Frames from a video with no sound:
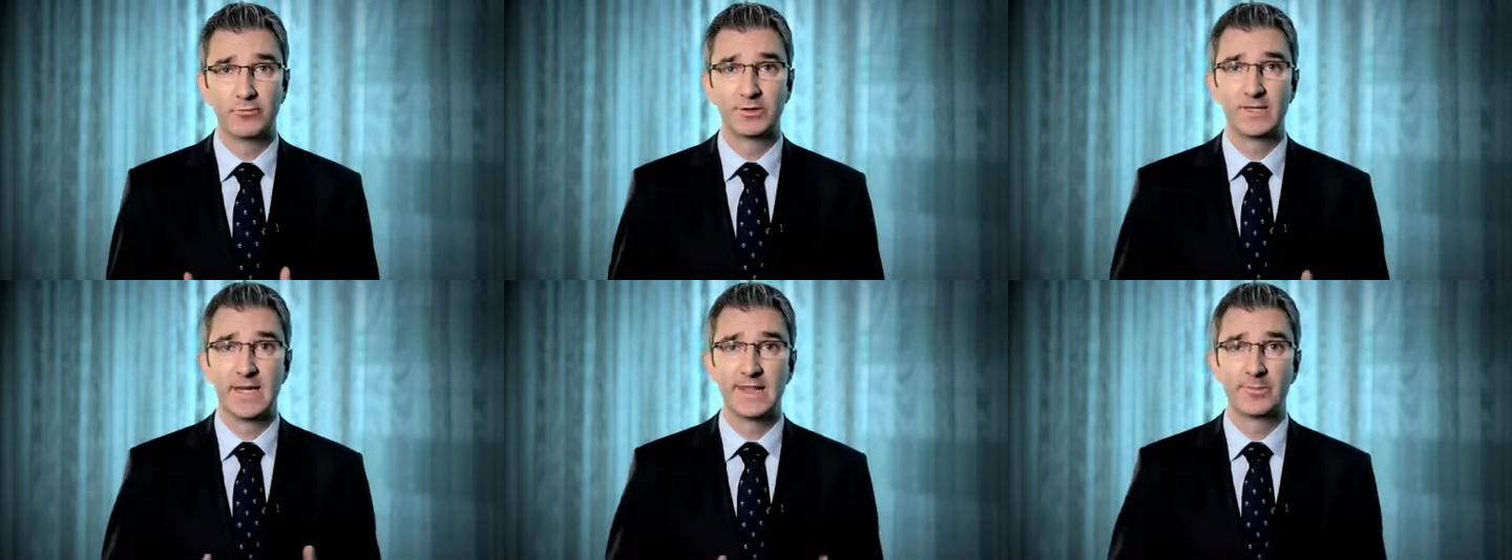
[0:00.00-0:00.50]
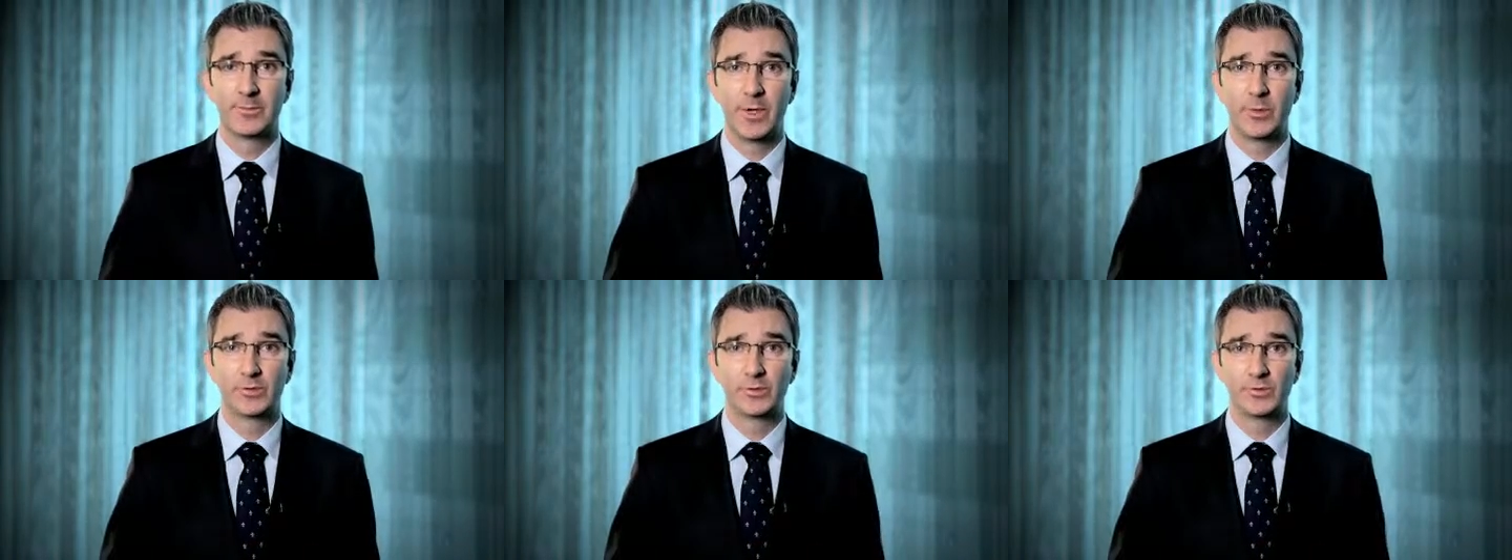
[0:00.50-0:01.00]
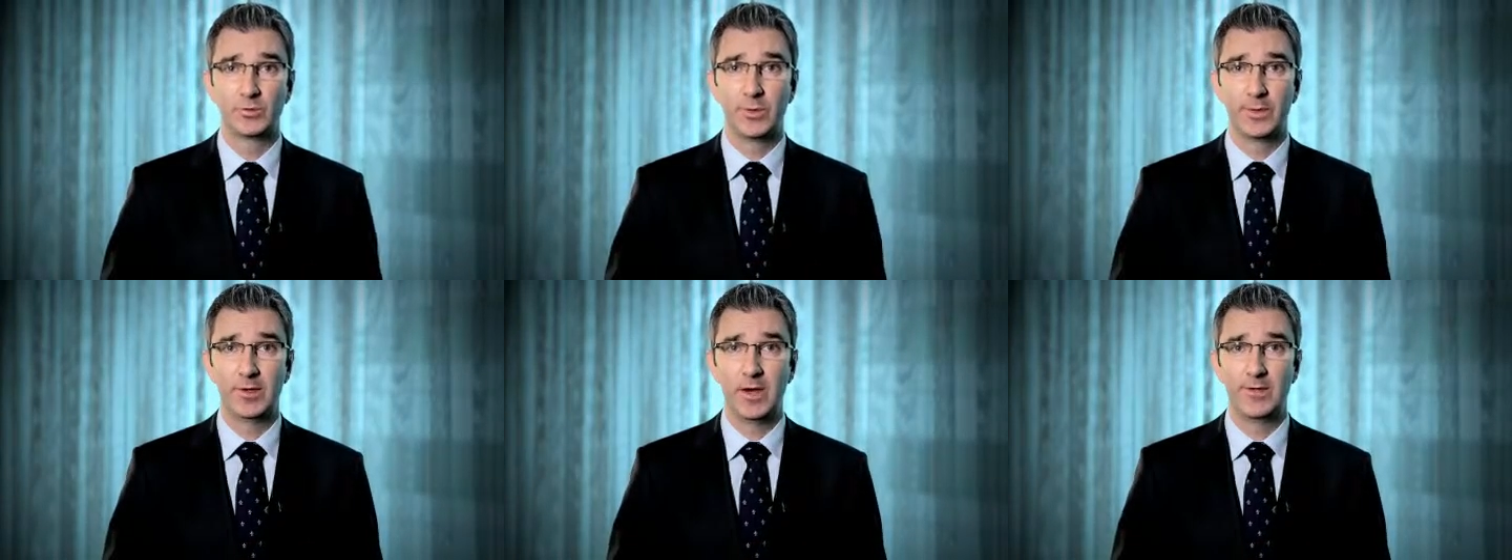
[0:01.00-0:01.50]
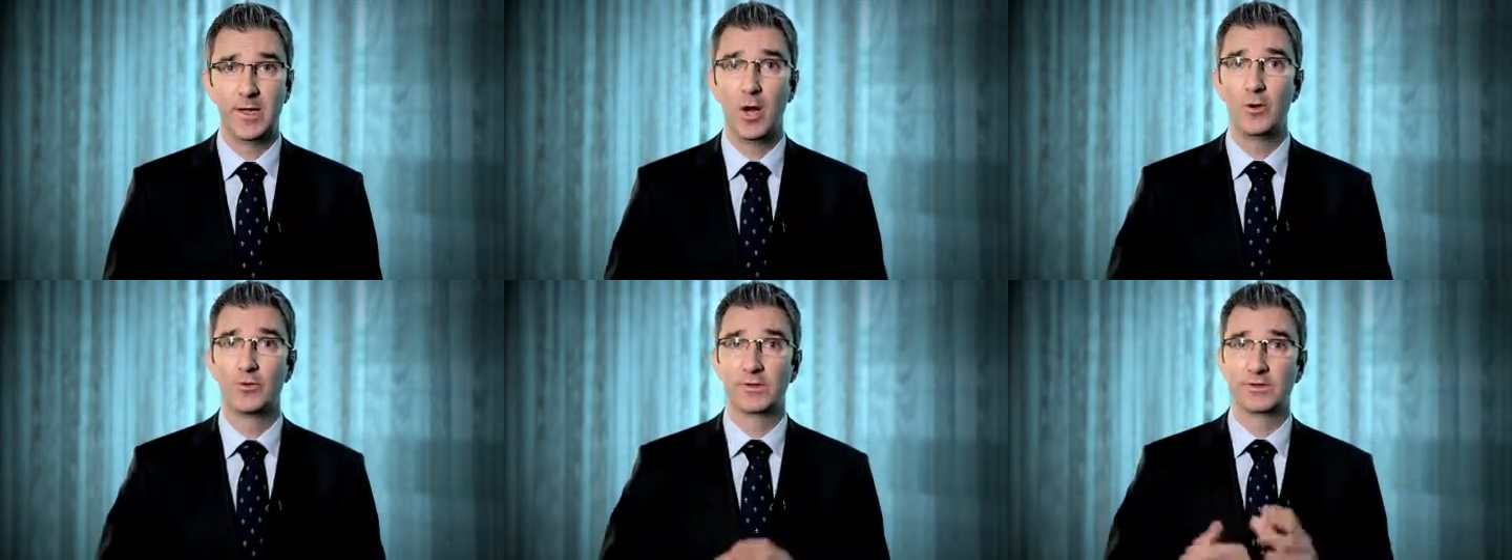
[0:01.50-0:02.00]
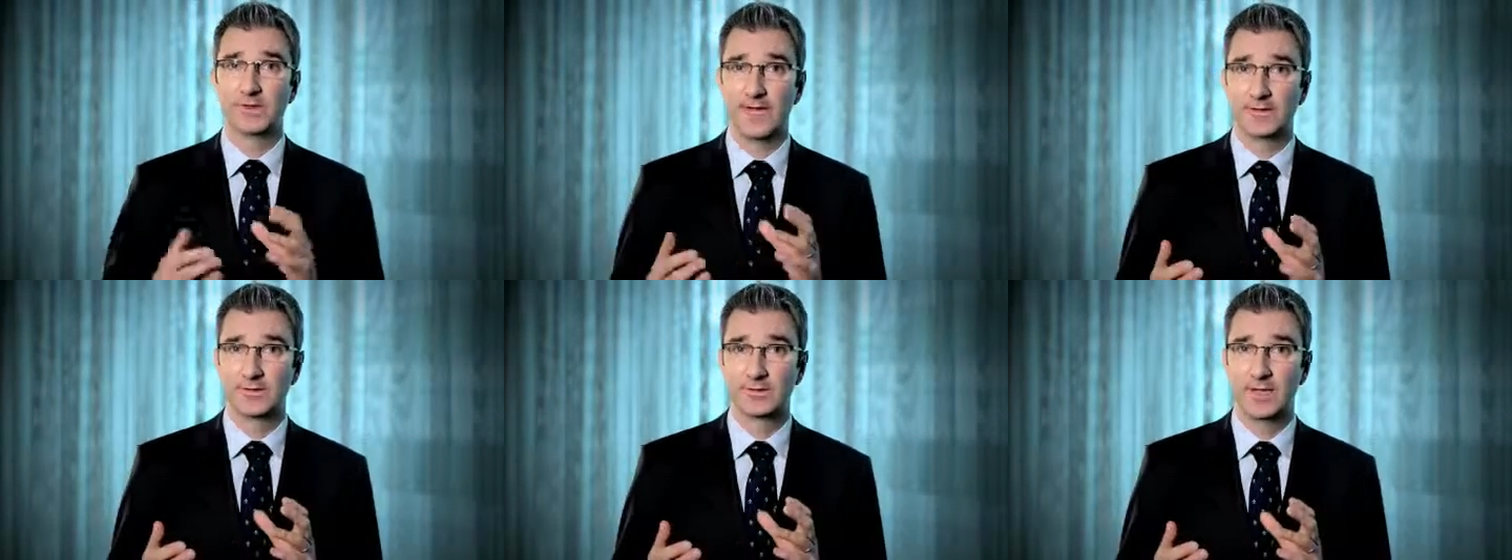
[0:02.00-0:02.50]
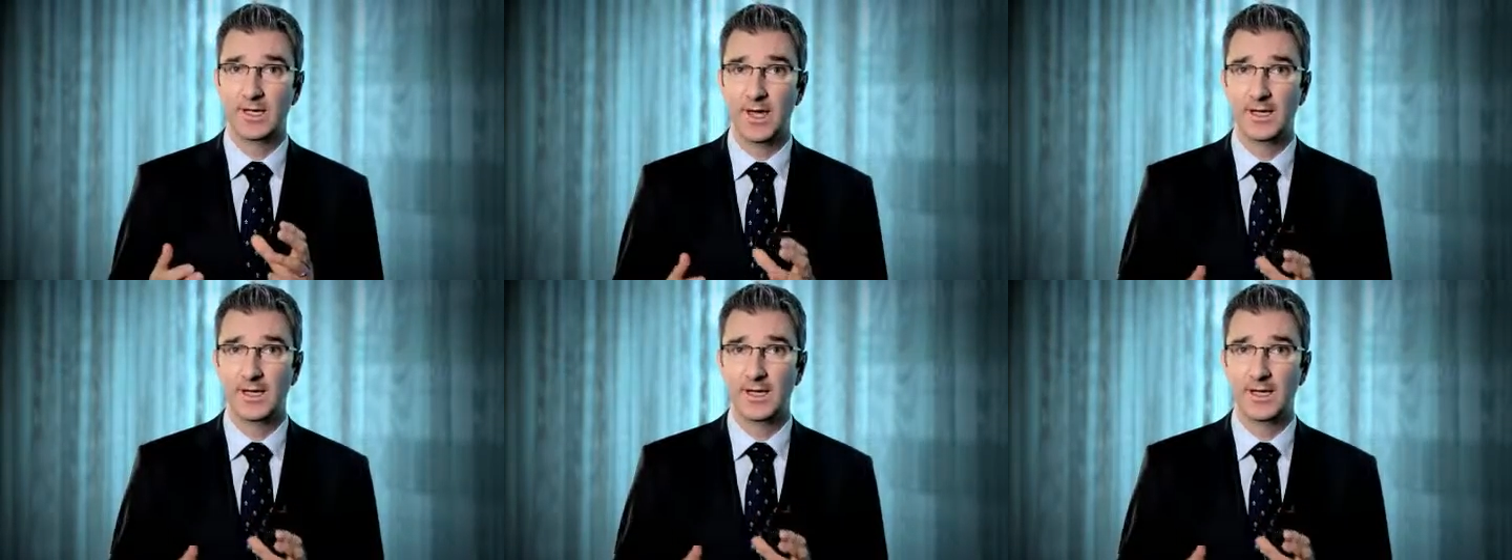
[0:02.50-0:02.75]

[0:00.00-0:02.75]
retained the proposal to apply the onerous test